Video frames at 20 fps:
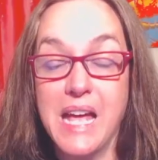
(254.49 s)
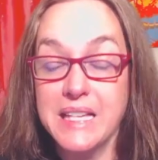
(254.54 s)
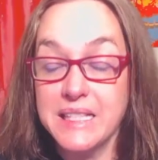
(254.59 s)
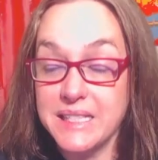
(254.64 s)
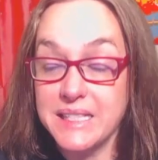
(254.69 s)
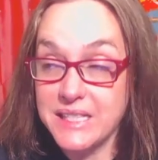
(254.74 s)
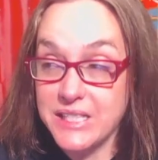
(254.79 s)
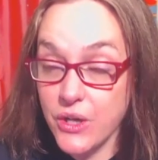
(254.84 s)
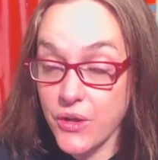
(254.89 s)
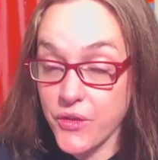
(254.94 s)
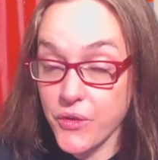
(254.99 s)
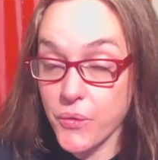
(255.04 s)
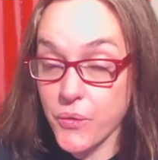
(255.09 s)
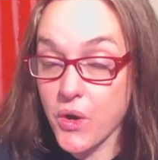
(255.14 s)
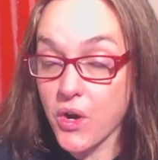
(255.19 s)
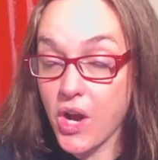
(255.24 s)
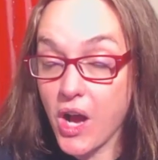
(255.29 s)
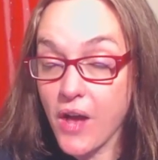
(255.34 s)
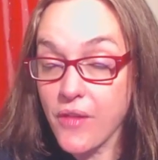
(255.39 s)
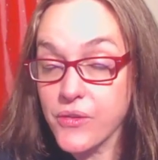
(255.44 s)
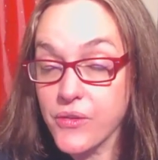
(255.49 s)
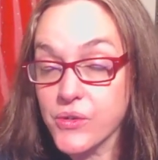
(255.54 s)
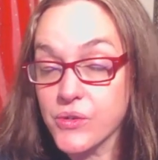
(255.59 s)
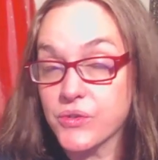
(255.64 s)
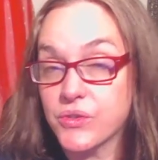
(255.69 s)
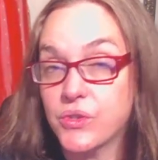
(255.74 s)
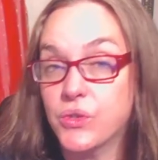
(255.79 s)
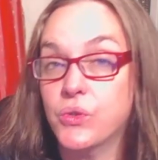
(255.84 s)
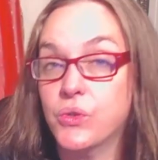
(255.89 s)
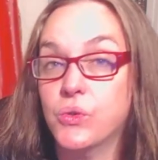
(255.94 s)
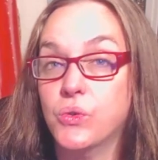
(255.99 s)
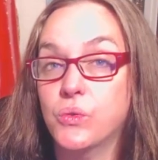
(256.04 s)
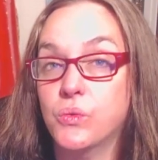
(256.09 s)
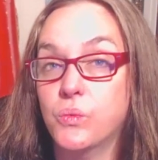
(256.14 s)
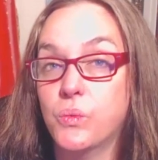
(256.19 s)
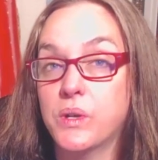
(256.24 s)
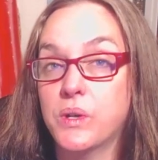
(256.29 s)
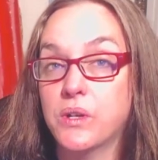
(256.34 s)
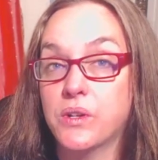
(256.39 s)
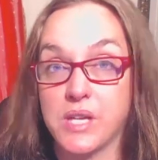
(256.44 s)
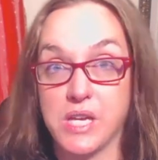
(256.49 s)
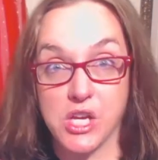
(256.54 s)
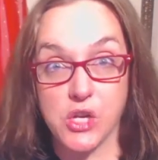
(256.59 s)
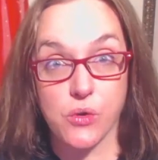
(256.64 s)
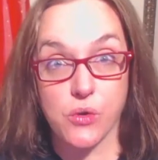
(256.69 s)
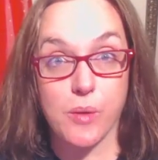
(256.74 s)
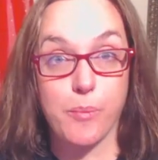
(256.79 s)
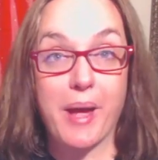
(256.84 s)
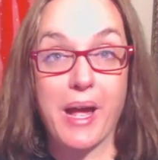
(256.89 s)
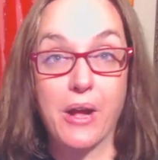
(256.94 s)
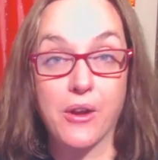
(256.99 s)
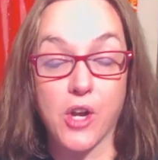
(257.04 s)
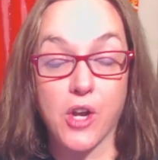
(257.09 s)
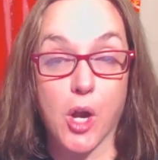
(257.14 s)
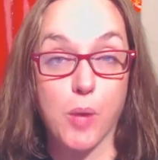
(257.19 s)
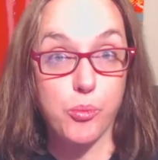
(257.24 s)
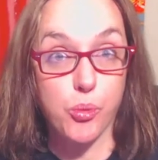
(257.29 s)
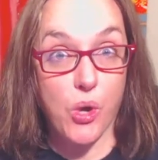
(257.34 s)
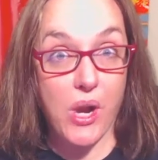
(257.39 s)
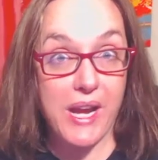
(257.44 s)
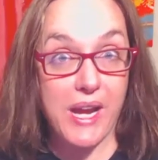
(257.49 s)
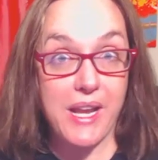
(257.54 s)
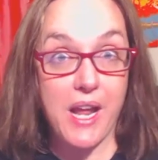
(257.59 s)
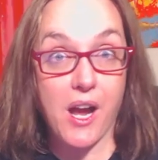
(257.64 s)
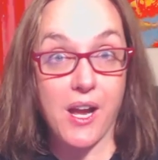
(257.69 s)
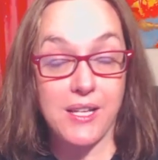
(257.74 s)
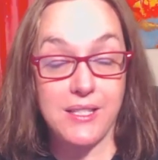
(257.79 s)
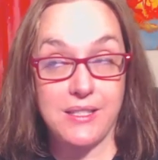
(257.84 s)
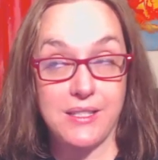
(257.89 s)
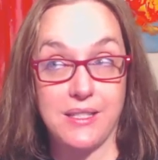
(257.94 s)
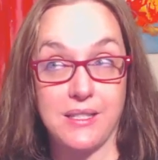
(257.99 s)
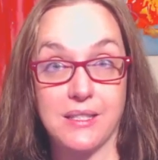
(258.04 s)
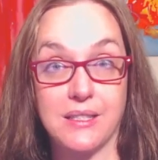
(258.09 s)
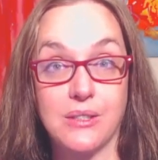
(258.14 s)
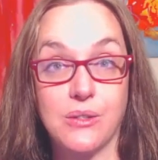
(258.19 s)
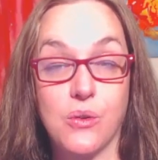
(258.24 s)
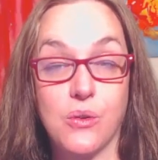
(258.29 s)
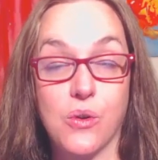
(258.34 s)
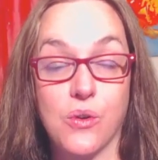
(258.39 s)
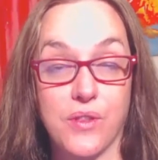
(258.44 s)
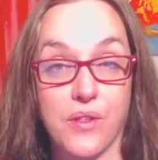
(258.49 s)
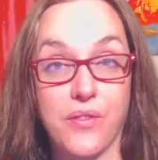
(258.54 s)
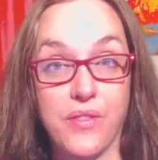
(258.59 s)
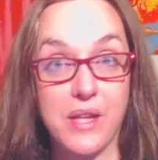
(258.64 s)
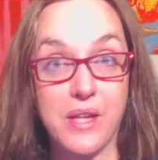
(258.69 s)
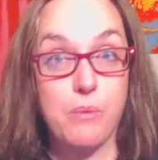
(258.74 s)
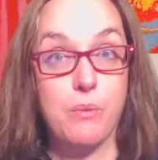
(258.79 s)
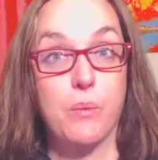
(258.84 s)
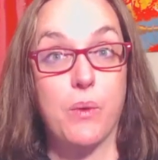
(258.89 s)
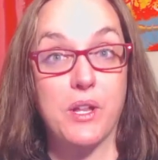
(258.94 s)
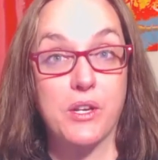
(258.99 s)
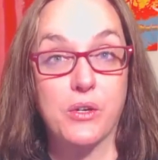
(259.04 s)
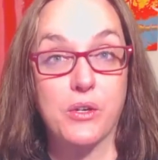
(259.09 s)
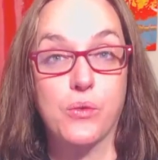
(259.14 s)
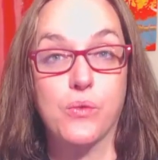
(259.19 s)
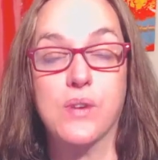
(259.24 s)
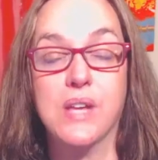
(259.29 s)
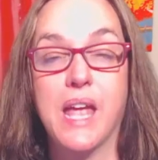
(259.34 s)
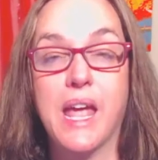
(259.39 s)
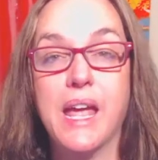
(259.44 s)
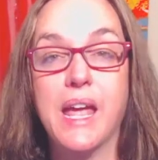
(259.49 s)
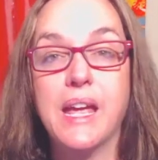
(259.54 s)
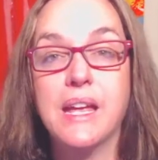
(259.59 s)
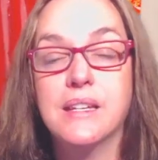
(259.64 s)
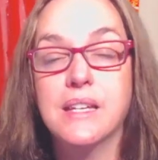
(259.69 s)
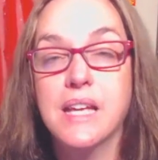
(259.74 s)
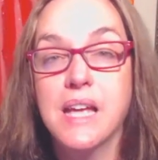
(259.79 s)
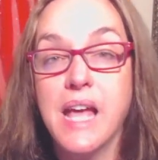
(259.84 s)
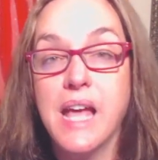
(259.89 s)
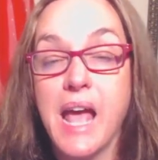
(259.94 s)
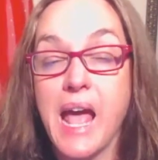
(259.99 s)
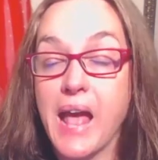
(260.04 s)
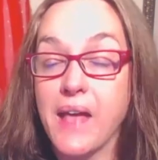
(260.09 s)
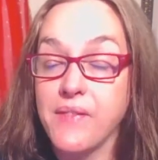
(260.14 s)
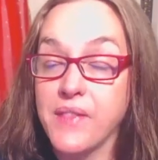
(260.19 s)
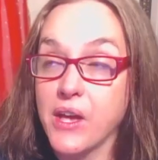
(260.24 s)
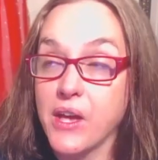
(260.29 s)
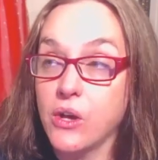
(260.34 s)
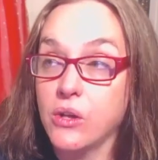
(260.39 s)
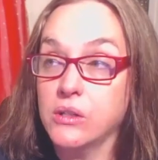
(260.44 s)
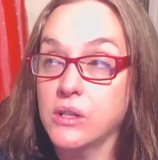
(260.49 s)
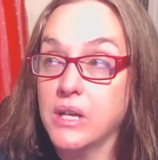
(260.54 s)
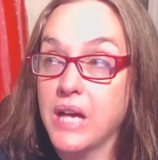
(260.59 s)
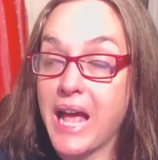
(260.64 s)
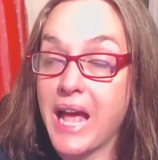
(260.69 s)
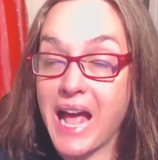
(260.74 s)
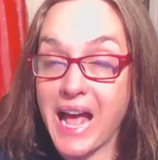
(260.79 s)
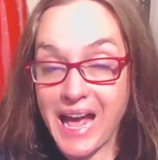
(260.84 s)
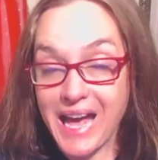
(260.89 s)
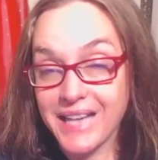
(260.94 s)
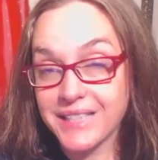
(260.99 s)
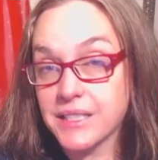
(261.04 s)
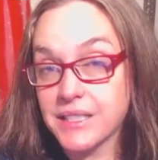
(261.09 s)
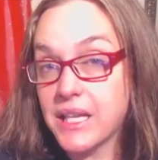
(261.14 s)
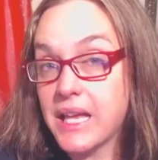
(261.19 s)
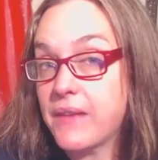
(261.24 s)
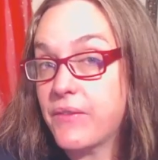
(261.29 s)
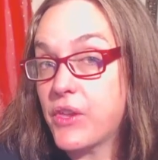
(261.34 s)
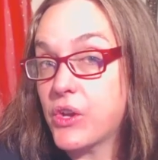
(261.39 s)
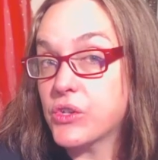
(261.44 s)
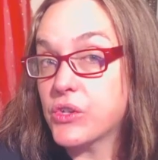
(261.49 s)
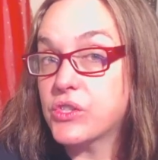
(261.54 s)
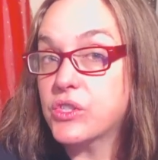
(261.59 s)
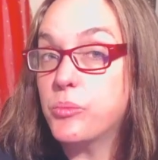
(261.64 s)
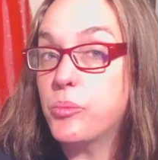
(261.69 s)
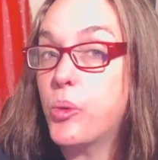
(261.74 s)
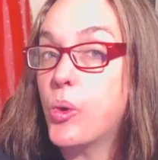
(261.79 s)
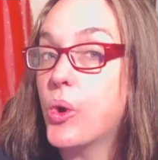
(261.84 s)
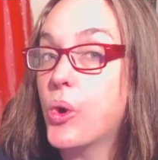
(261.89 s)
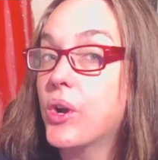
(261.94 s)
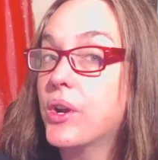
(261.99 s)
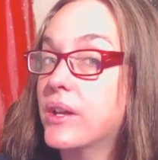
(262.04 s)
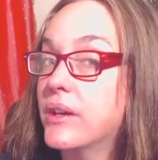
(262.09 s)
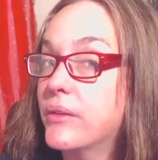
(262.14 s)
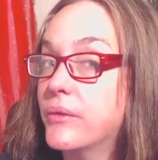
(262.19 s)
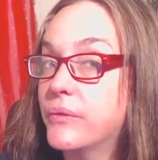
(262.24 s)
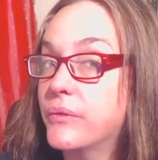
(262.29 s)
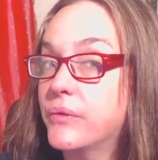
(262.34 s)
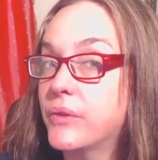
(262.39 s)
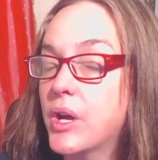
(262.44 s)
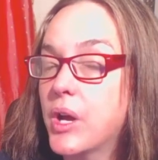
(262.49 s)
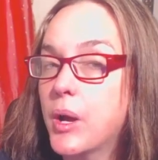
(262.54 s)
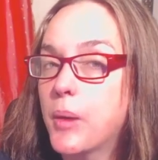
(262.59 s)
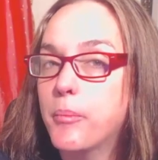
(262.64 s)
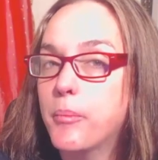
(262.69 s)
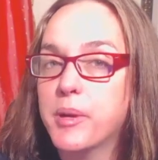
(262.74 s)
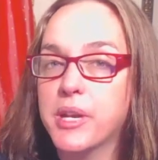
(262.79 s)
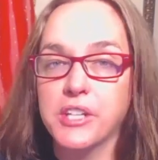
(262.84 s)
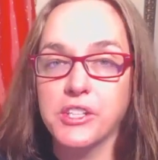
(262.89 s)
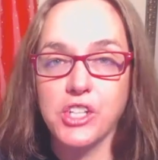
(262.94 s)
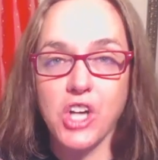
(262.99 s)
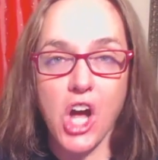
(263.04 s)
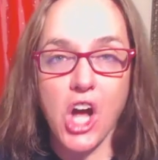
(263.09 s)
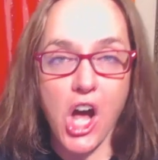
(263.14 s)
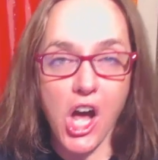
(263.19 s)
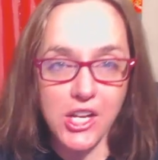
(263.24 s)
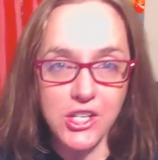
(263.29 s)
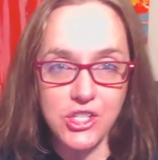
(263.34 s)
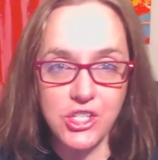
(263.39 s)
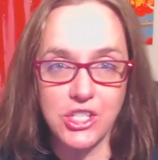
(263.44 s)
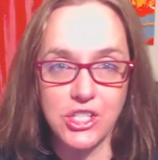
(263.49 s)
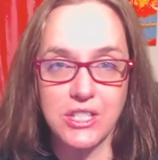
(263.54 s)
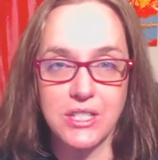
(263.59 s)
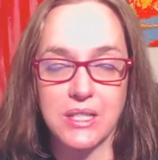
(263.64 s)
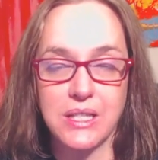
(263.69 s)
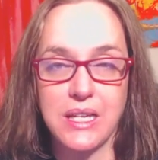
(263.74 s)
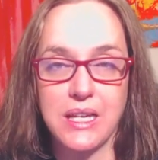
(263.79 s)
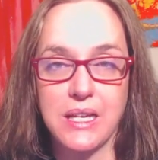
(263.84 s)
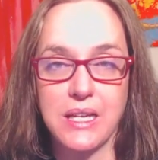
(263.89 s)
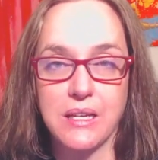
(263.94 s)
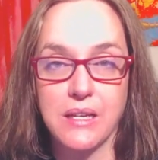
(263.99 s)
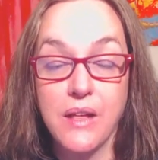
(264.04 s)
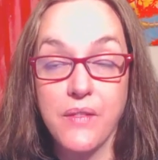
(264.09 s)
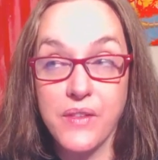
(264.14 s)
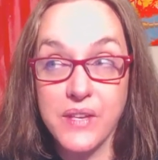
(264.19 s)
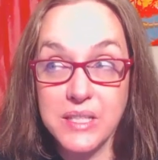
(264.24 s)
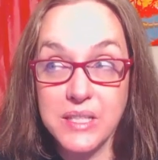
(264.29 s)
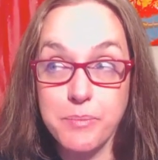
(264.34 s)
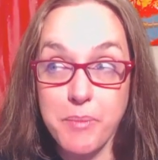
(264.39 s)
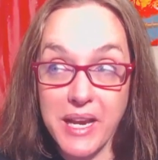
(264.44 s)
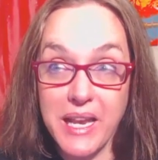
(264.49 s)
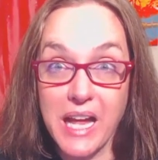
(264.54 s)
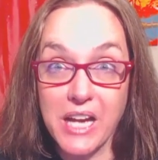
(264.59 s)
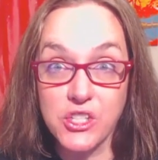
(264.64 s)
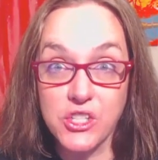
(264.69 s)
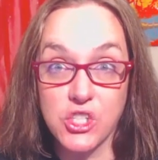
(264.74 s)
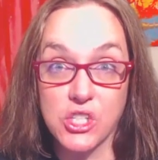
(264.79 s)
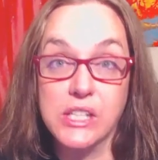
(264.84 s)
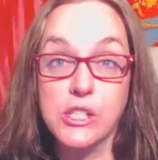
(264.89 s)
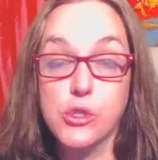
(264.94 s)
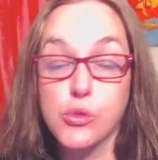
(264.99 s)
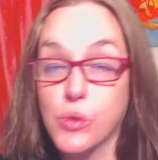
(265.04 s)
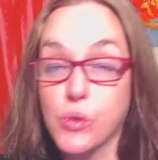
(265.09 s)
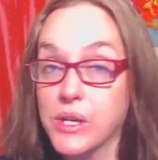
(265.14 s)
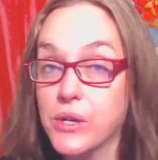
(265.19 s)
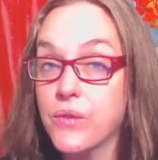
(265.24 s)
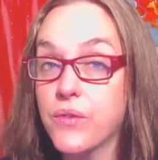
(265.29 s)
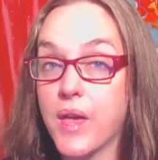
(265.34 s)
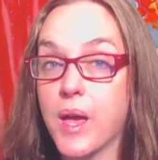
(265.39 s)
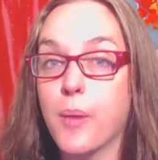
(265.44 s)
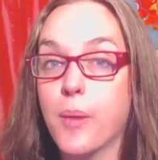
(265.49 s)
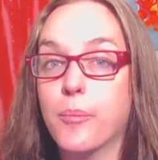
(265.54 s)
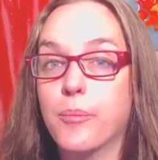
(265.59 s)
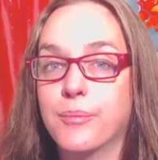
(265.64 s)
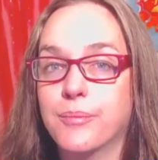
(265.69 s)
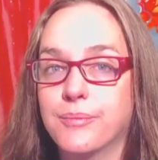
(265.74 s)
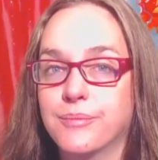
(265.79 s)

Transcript: Still, there are others who will hear about our bright idea or the thing we want to create, and they'll act like they're supportive, but unconsciously, this might actually trigger them